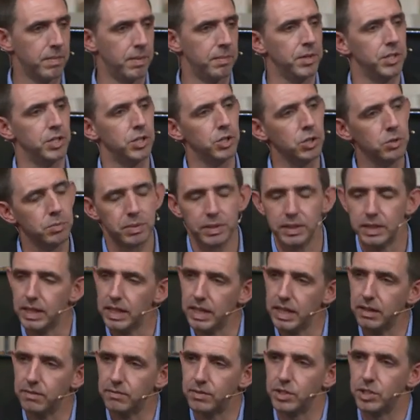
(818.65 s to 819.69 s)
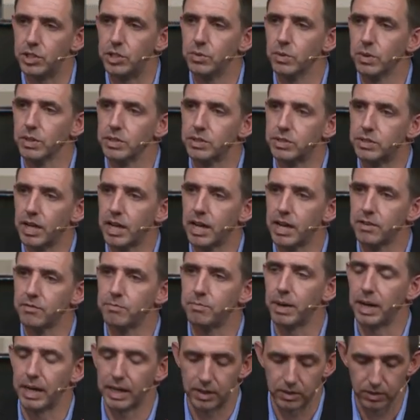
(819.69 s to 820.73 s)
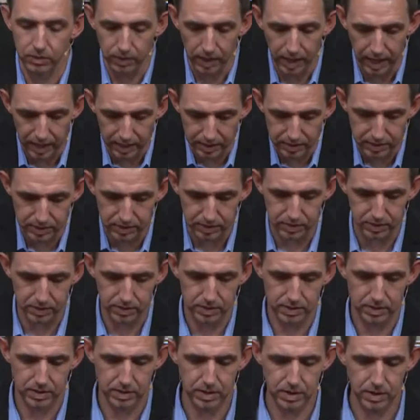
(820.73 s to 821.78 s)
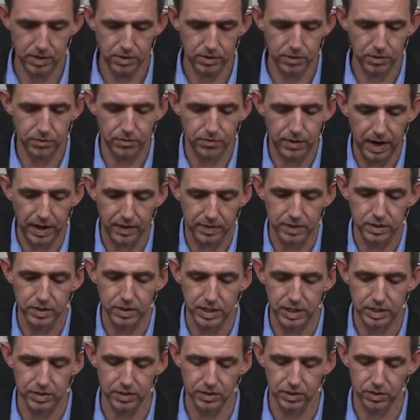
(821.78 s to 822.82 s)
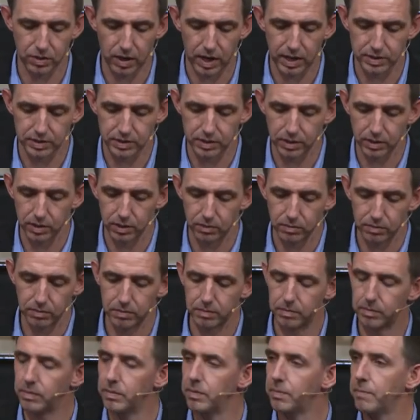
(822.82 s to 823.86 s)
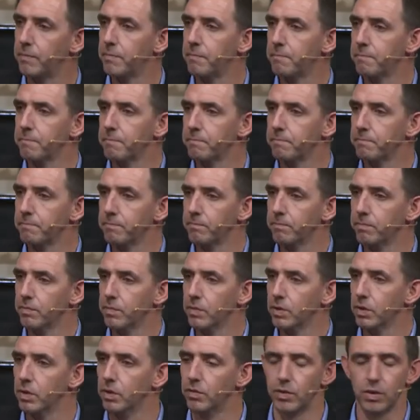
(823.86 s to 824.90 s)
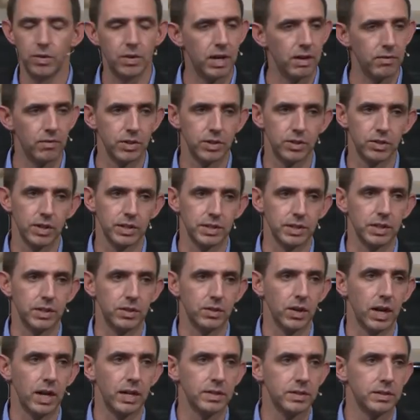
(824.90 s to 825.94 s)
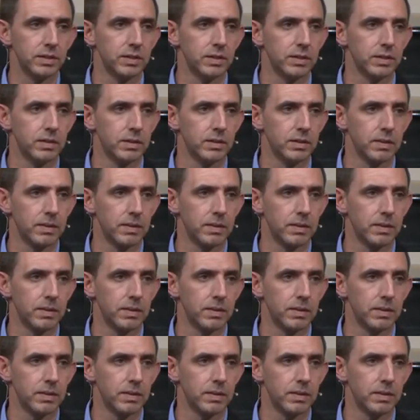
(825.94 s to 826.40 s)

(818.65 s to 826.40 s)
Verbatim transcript: I mean, do you believe that you are saved by grace through faith in Jesus Christ alone? or have you never trusted Christ?